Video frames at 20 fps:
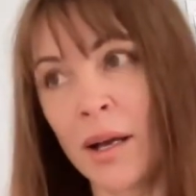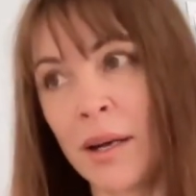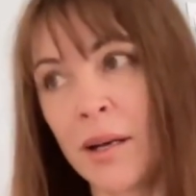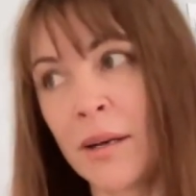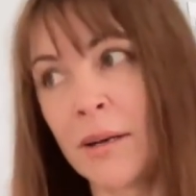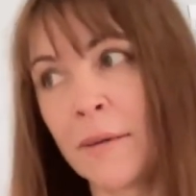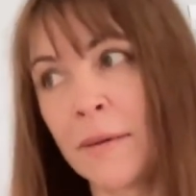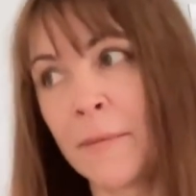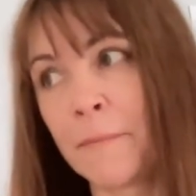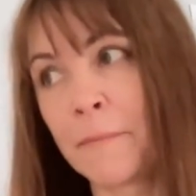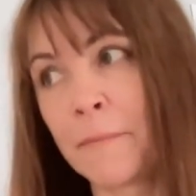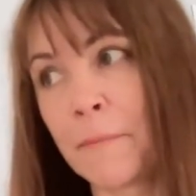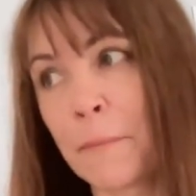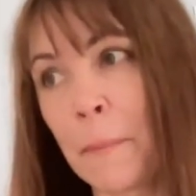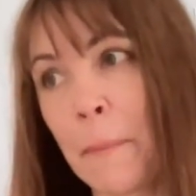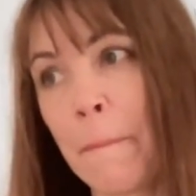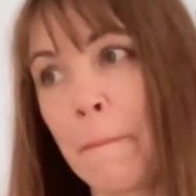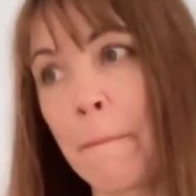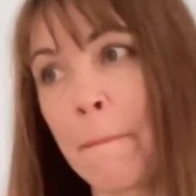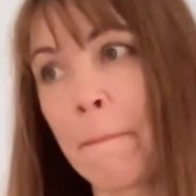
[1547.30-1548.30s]
um,
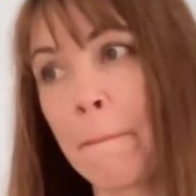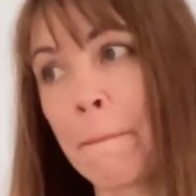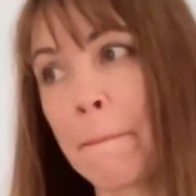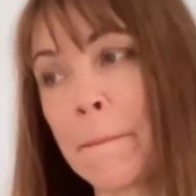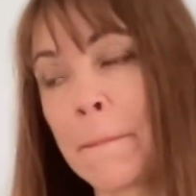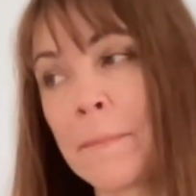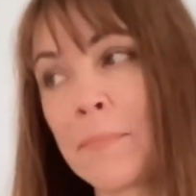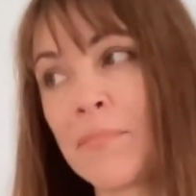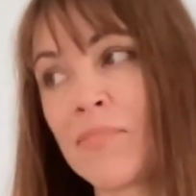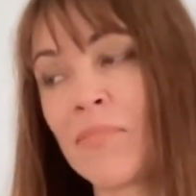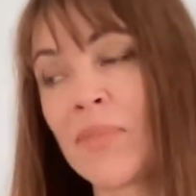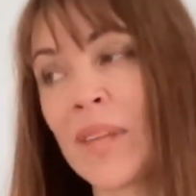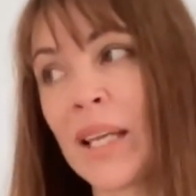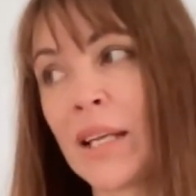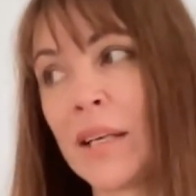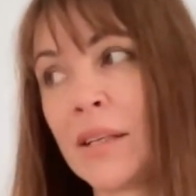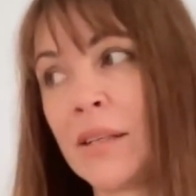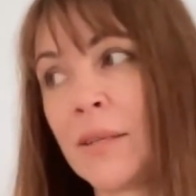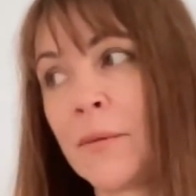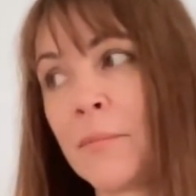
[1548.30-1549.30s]

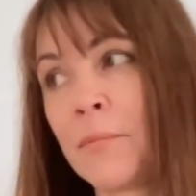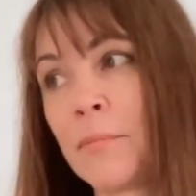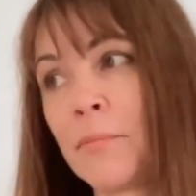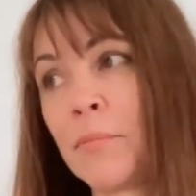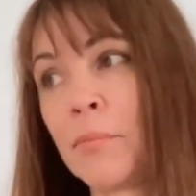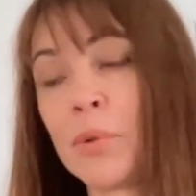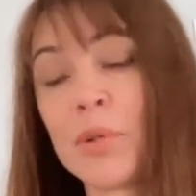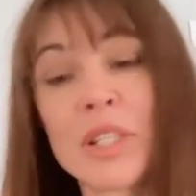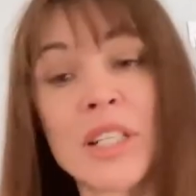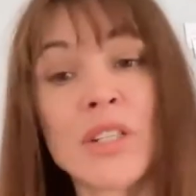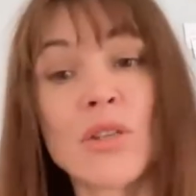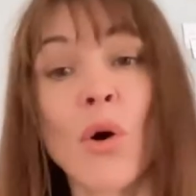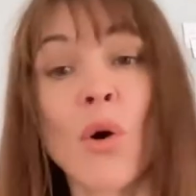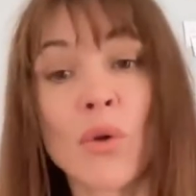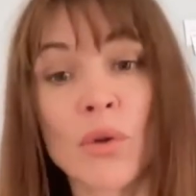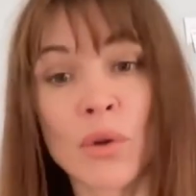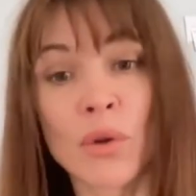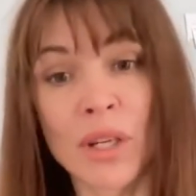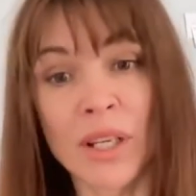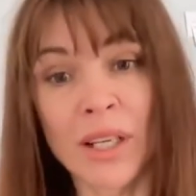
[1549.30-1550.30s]
uh, put it
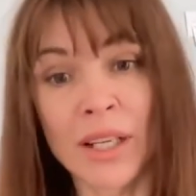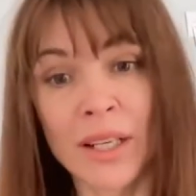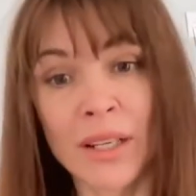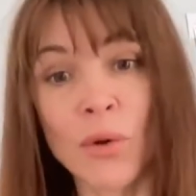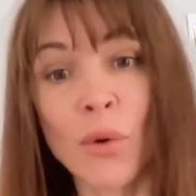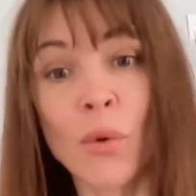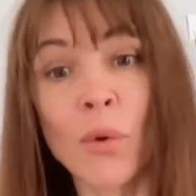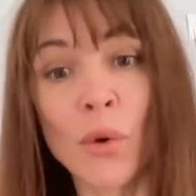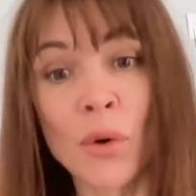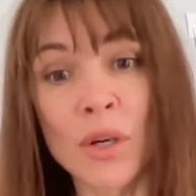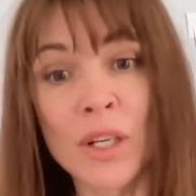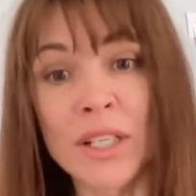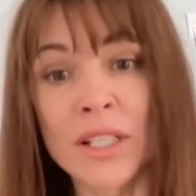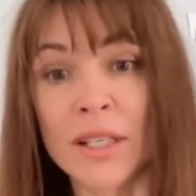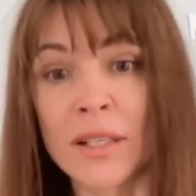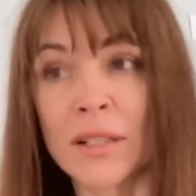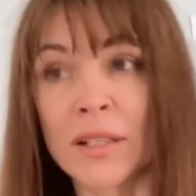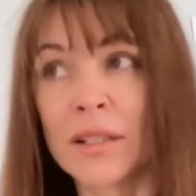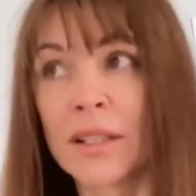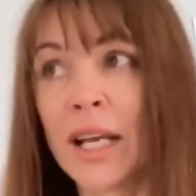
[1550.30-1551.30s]
on in
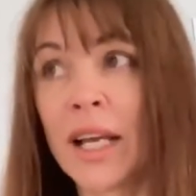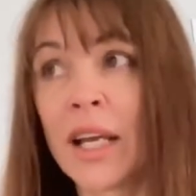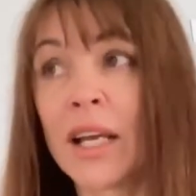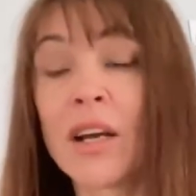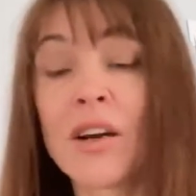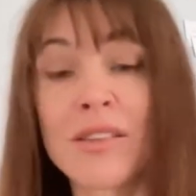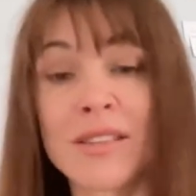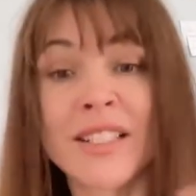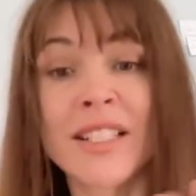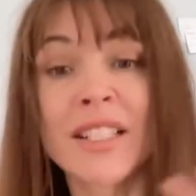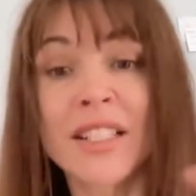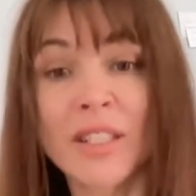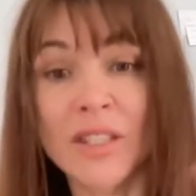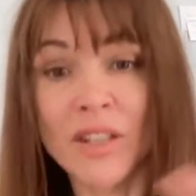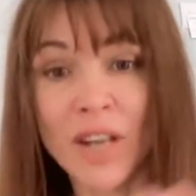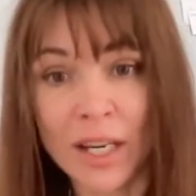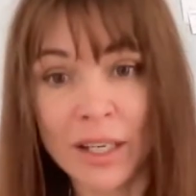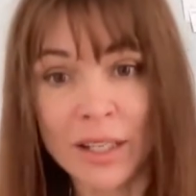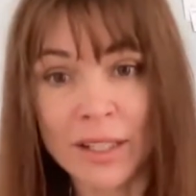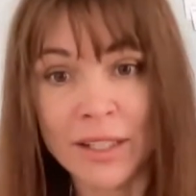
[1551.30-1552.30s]
order, like
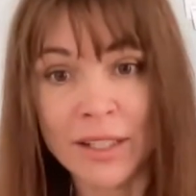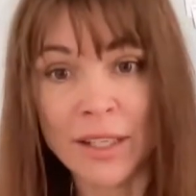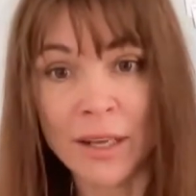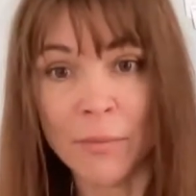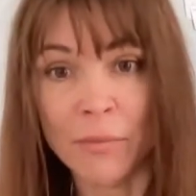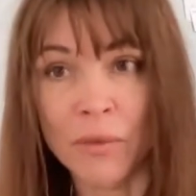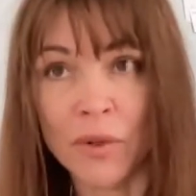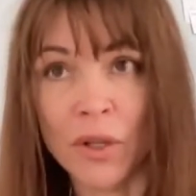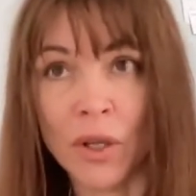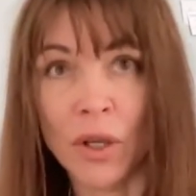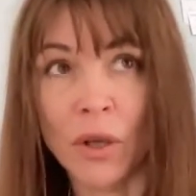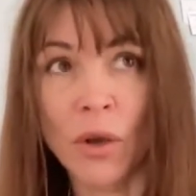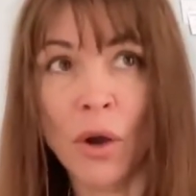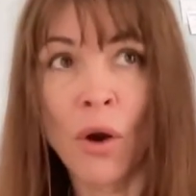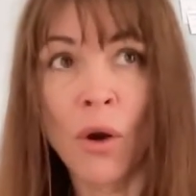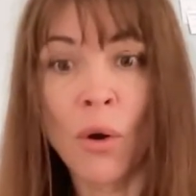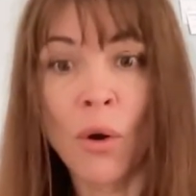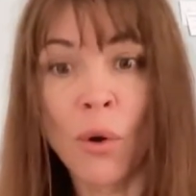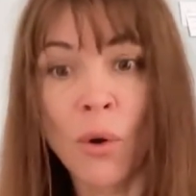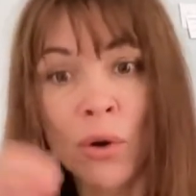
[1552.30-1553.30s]
construct something
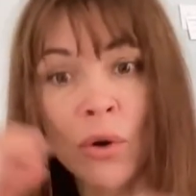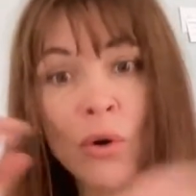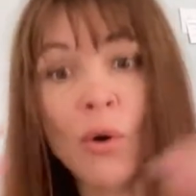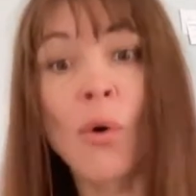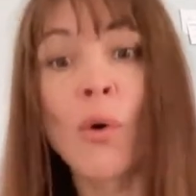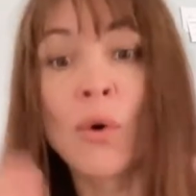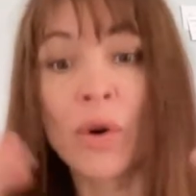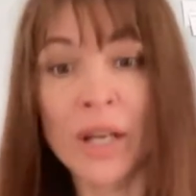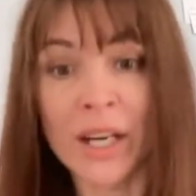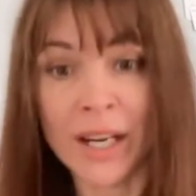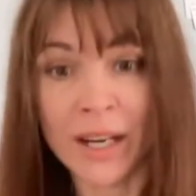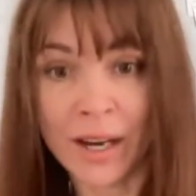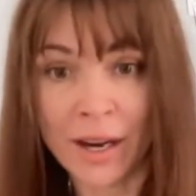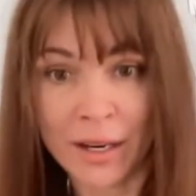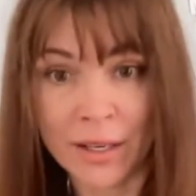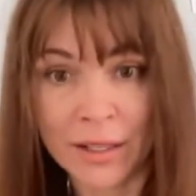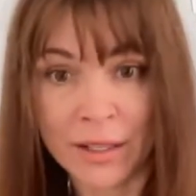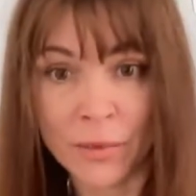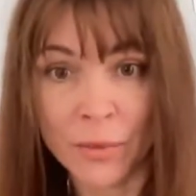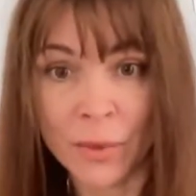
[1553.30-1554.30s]
or
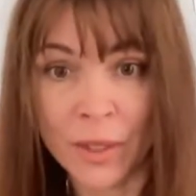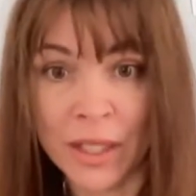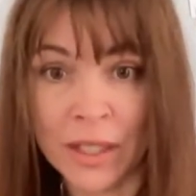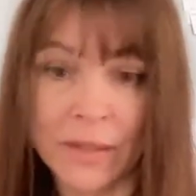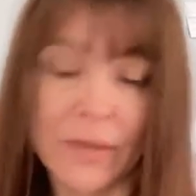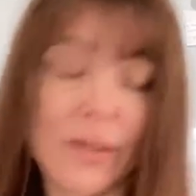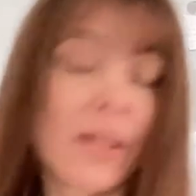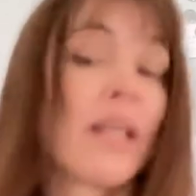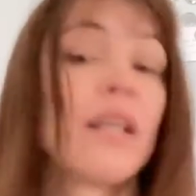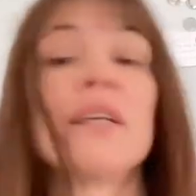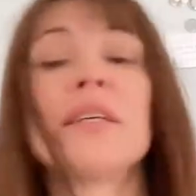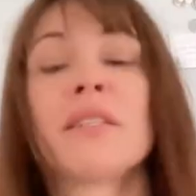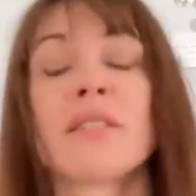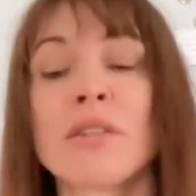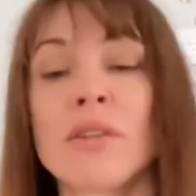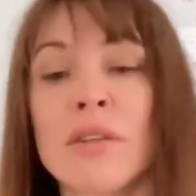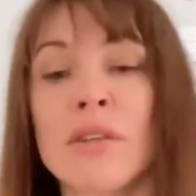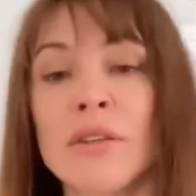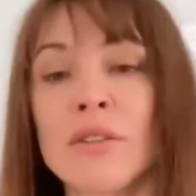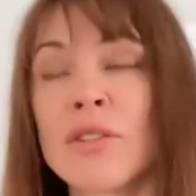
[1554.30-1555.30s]
organize well.
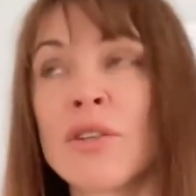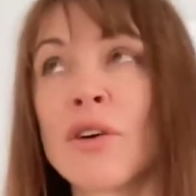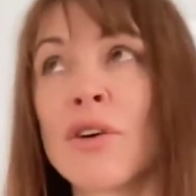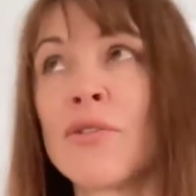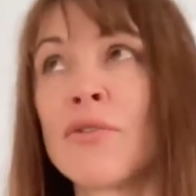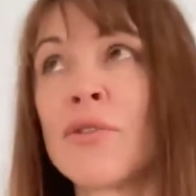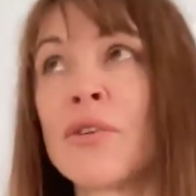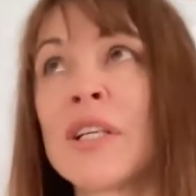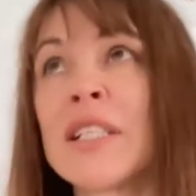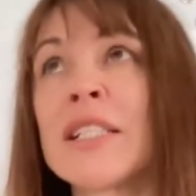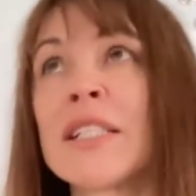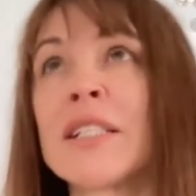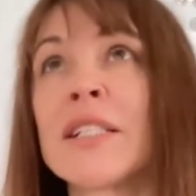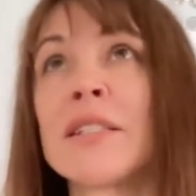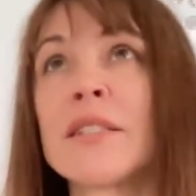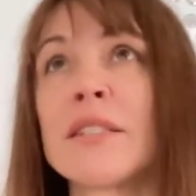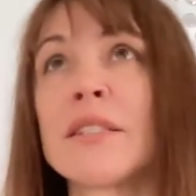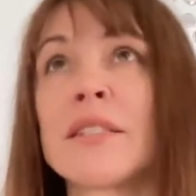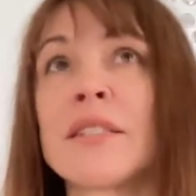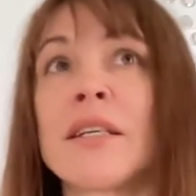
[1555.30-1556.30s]
So, so for
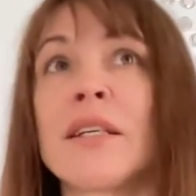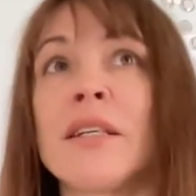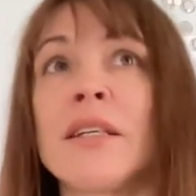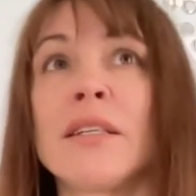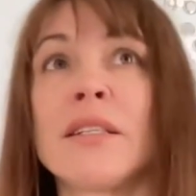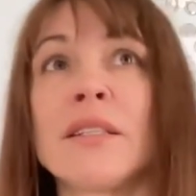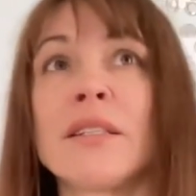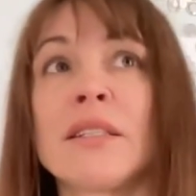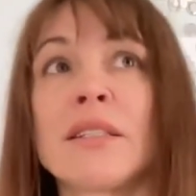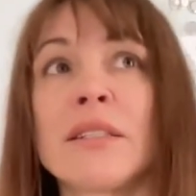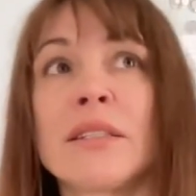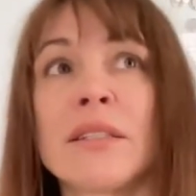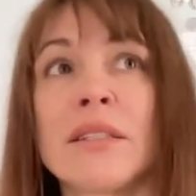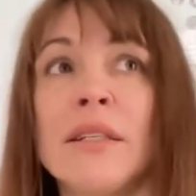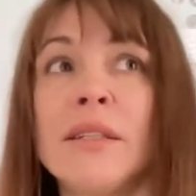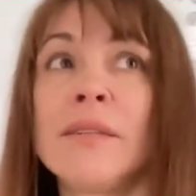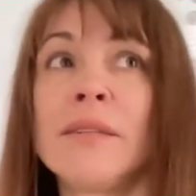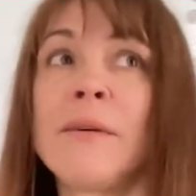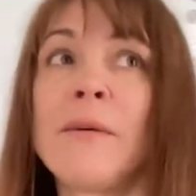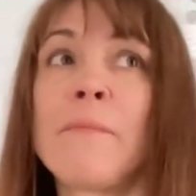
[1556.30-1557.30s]
instance, uh,
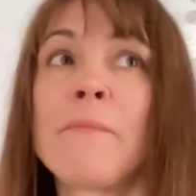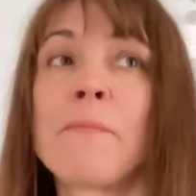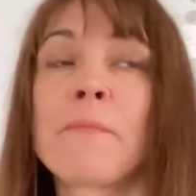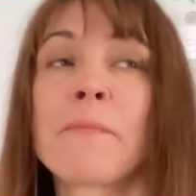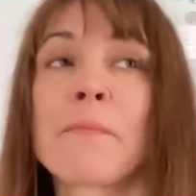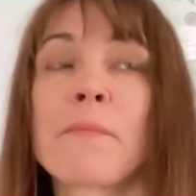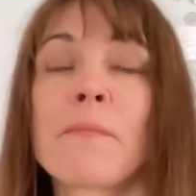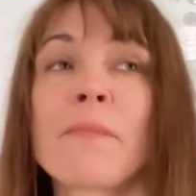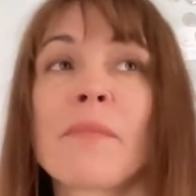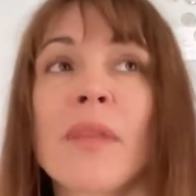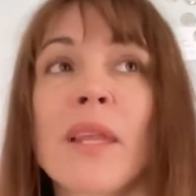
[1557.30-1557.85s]
um,